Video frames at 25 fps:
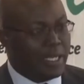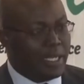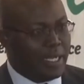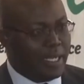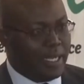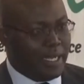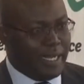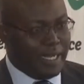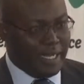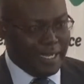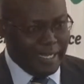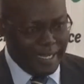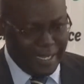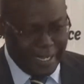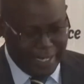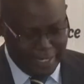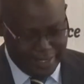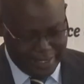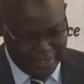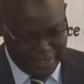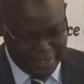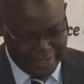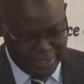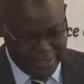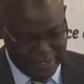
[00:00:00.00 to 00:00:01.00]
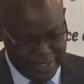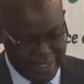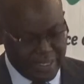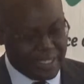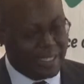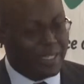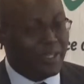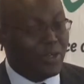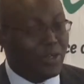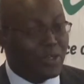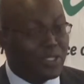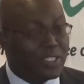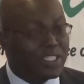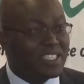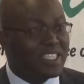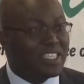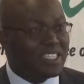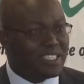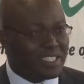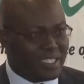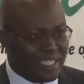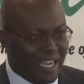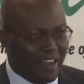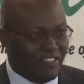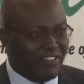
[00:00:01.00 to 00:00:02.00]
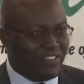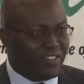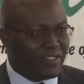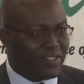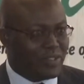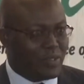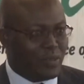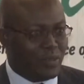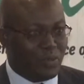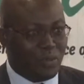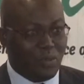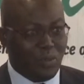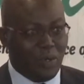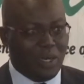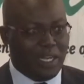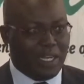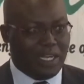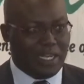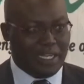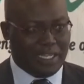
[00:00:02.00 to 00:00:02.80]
and he knows his stuff. So